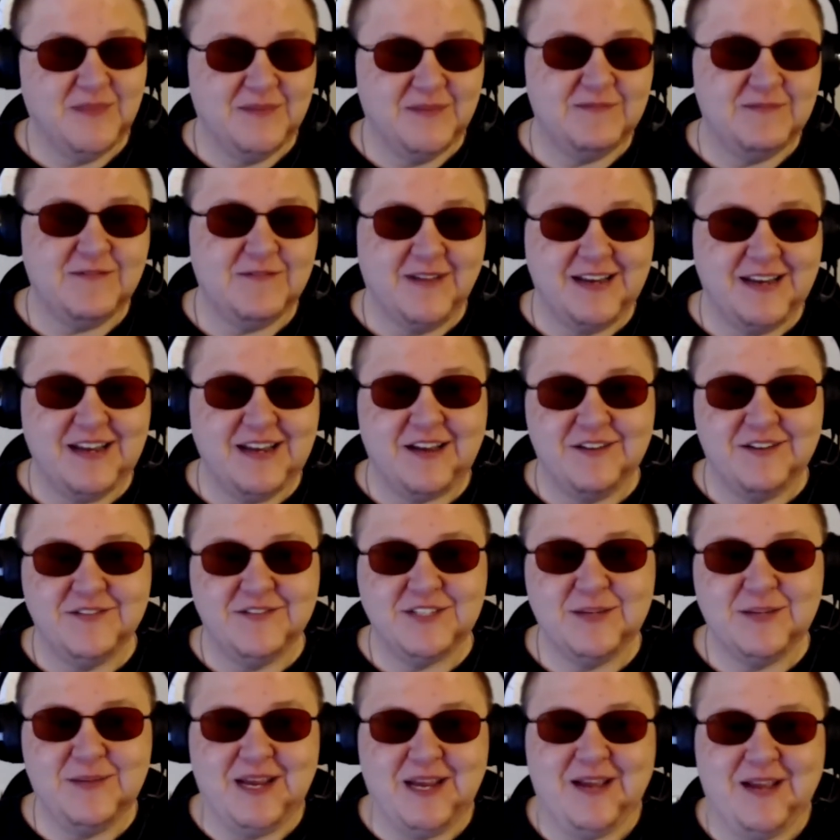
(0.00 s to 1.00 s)
find out if
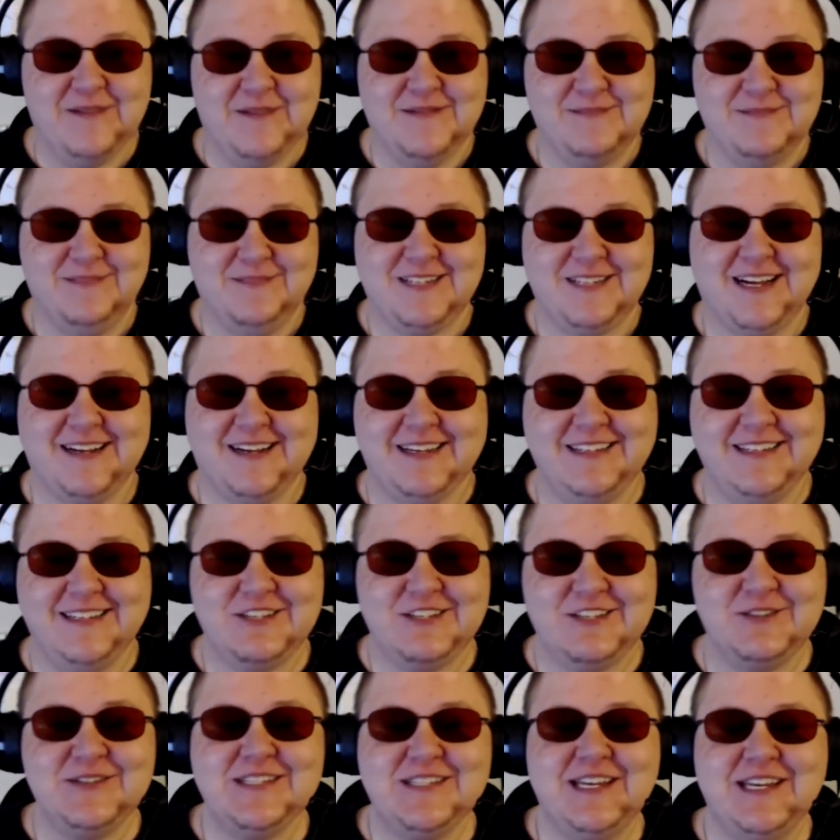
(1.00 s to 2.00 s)
somebody I'm talking
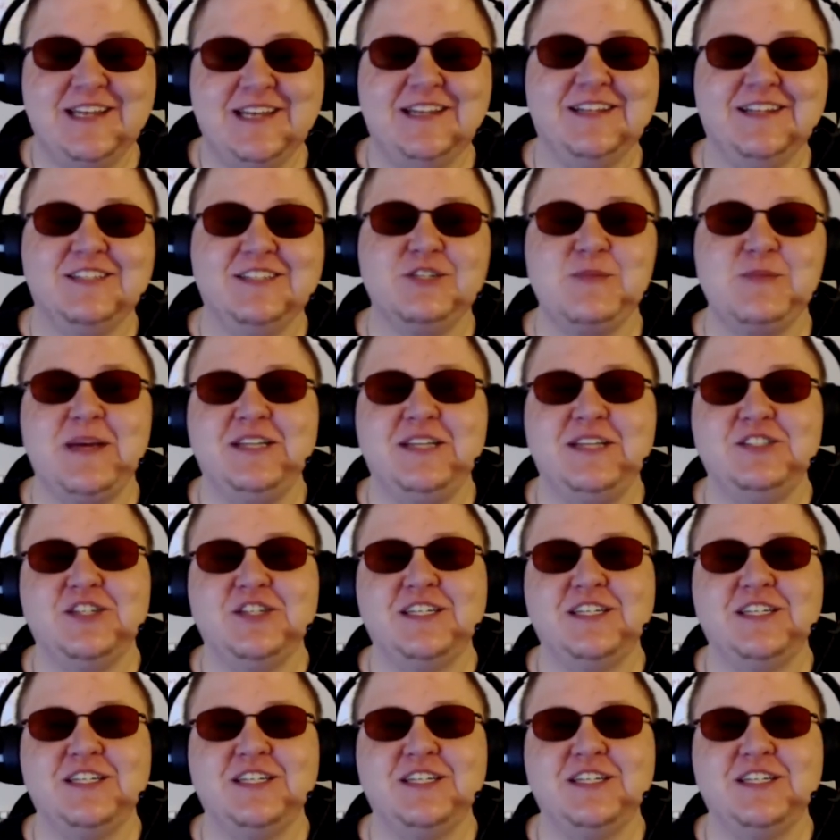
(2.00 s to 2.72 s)
to is an English major,